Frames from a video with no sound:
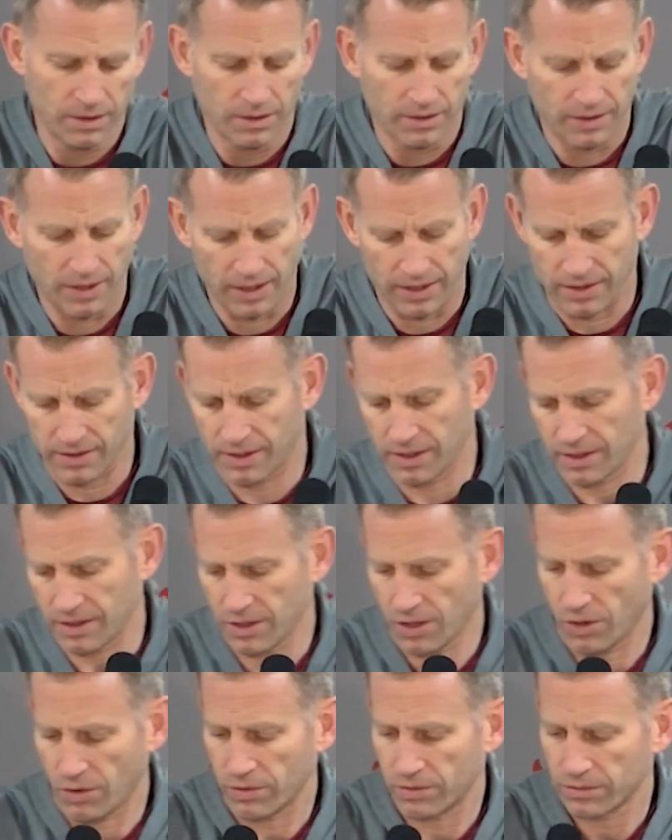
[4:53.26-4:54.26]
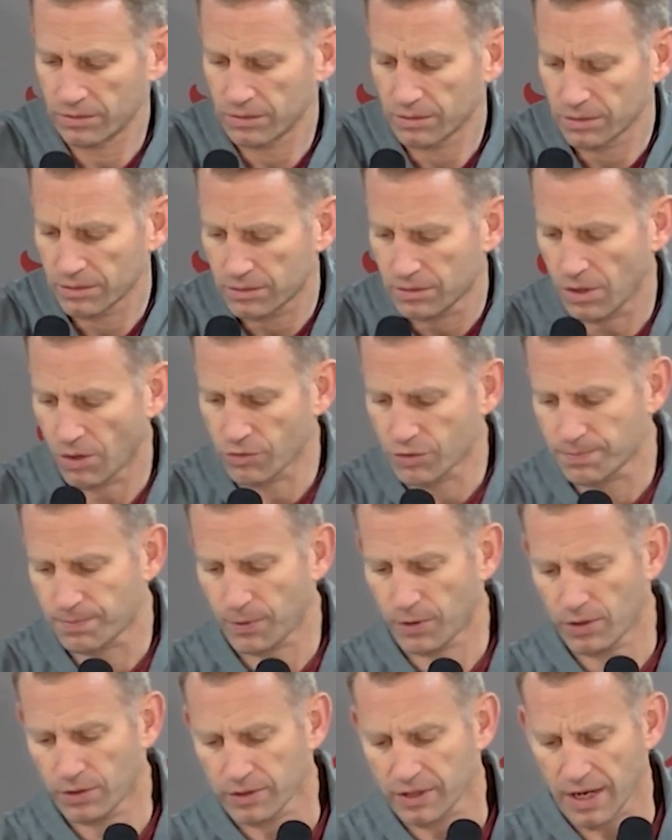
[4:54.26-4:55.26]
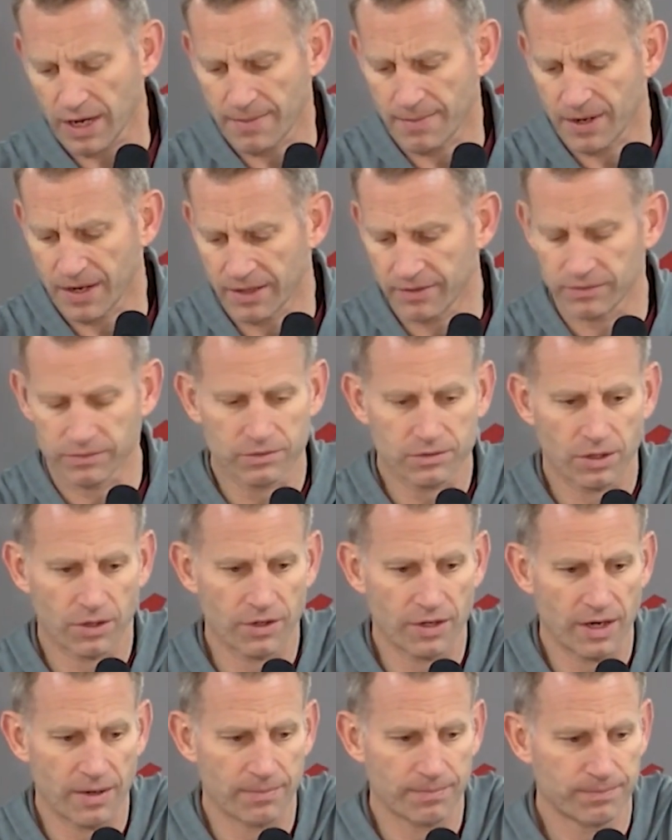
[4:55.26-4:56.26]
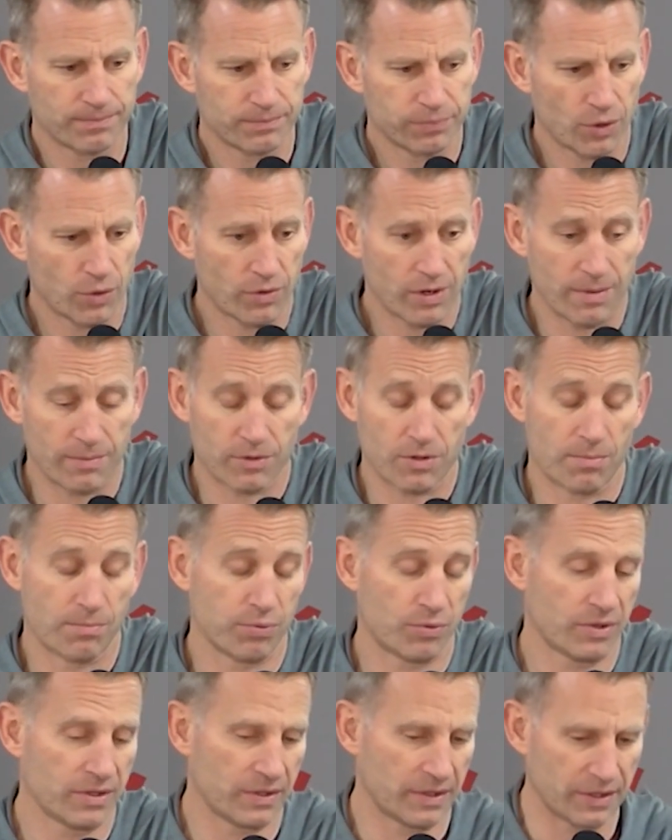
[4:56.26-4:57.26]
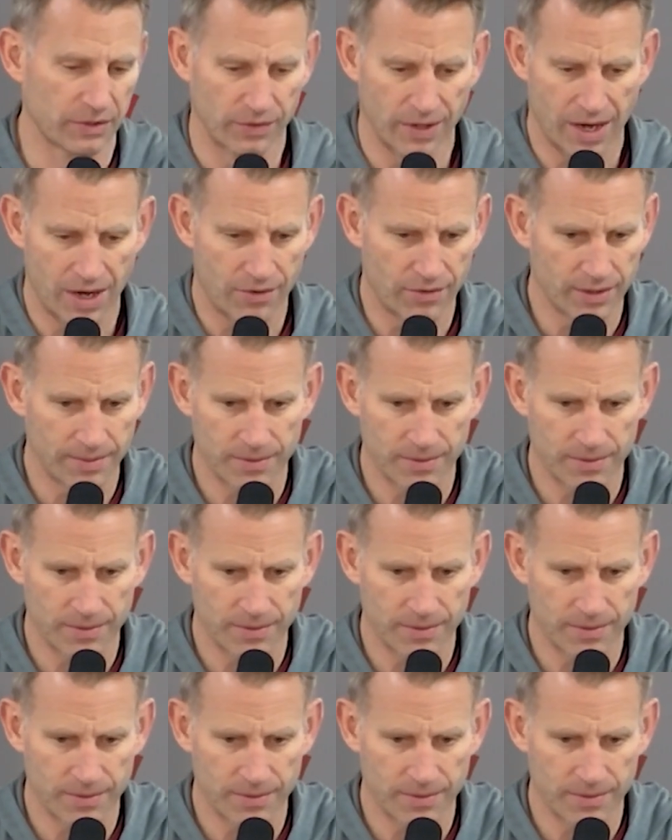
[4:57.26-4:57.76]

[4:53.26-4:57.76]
the, the, you know, Coach Pearl came in, turned that program completely around.